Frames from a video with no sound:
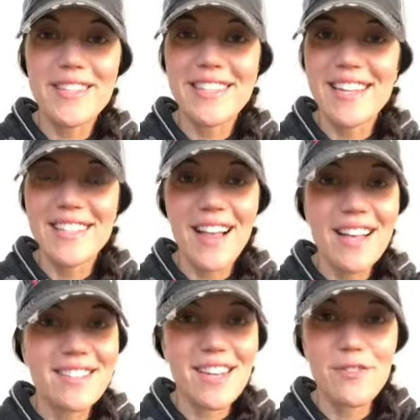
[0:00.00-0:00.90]
Today's the
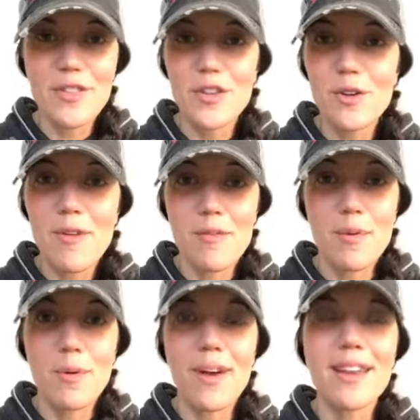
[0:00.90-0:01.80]
last day for the
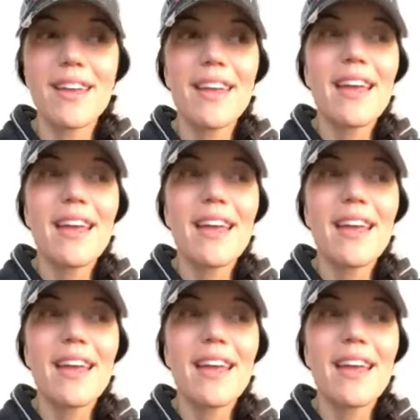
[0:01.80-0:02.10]
November one.